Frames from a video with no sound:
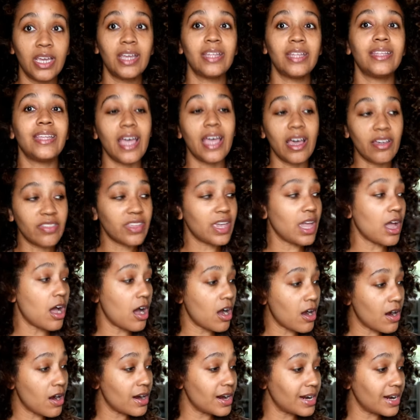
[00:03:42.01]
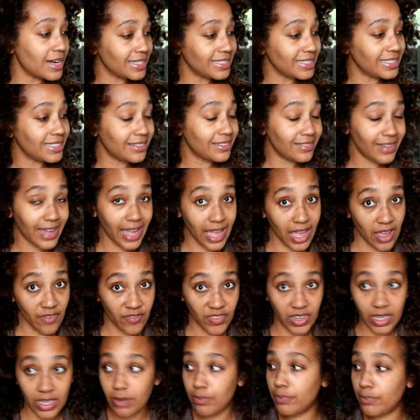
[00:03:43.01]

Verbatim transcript: Now they are a little heavy,